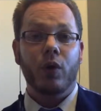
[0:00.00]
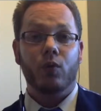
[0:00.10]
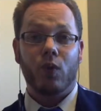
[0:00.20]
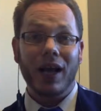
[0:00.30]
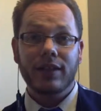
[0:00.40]

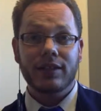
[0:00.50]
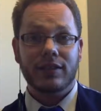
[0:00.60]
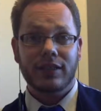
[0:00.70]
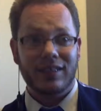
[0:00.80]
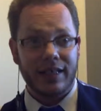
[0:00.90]
We write these
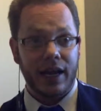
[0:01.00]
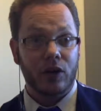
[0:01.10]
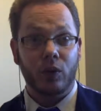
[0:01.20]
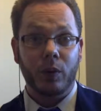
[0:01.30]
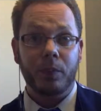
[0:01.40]
things
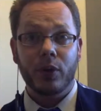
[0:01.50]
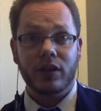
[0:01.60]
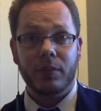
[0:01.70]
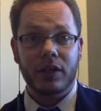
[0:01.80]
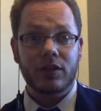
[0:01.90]
down and we
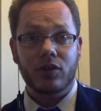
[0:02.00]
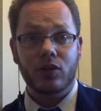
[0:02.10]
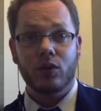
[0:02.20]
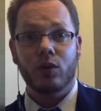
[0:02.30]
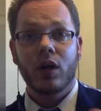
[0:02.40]
put them
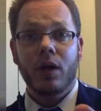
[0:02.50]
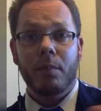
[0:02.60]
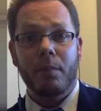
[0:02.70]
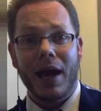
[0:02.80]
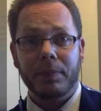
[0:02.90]
into
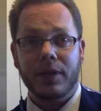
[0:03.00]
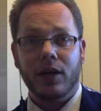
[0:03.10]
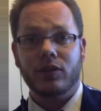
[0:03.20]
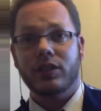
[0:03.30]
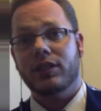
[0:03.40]
mapped
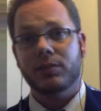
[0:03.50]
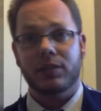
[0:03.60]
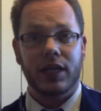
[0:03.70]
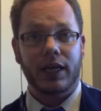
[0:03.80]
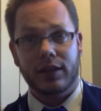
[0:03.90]
out
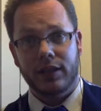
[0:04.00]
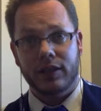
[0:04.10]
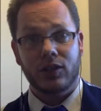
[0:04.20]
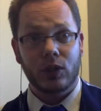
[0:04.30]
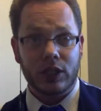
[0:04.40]
systems like
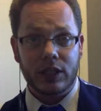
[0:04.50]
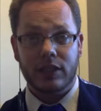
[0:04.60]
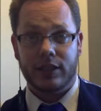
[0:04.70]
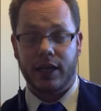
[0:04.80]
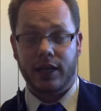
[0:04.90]
this using
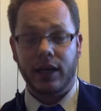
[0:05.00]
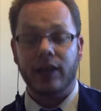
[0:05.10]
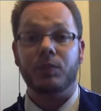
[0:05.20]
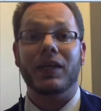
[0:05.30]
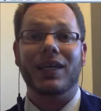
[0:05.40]
these
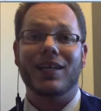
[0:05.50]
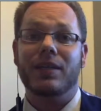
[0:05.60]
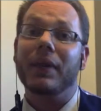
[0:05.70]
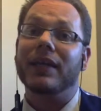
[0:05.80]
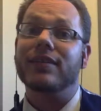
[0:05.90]
techniques
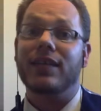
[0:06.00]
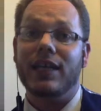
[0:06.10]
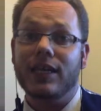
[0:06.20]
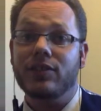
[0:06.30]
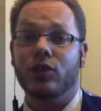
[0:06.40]
because it makes it
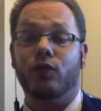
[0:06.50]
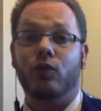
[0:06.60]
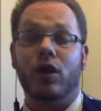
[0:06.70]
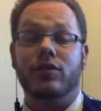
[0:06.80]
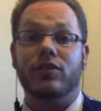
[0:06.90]
easier
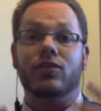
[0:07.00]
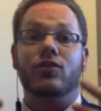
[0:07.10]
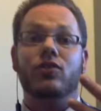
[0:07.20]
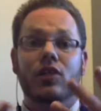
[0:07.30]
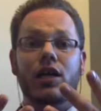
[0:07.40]
for us to
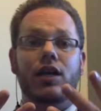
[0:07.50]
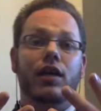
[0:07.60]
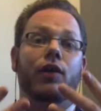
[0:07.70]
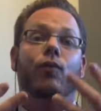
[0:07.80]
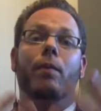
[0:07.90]

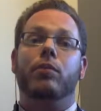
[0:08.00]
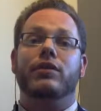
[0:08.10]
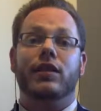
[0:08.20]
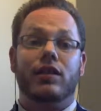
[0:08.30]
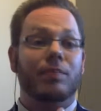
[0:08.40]
see and
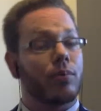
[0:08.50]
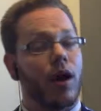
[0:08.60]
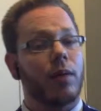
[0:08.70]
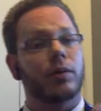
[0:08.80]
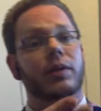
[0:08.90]
represent the
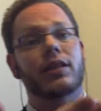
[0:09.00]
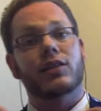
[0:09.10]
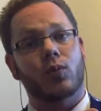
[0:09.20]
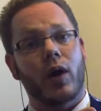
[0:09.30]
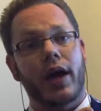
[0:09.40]
problem in
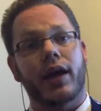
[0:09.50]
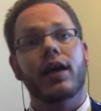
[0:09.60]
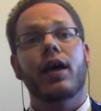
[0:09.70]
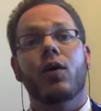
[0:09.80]
this way.